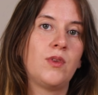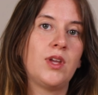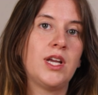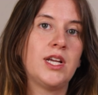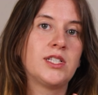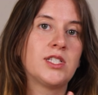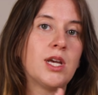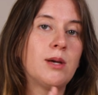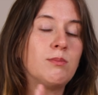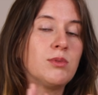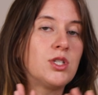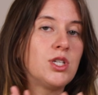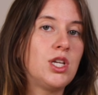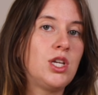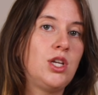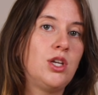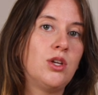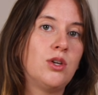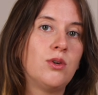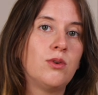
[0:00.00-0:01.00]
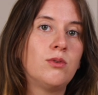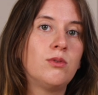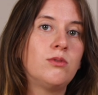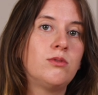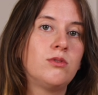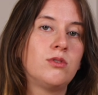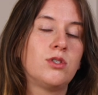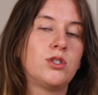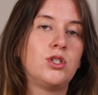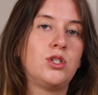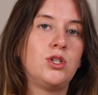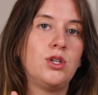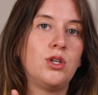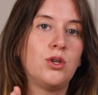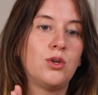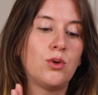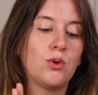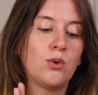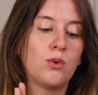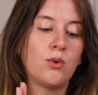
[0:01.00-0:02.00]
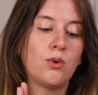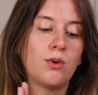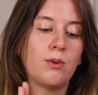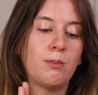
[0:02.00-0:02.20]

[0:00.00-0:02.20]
it's up to you to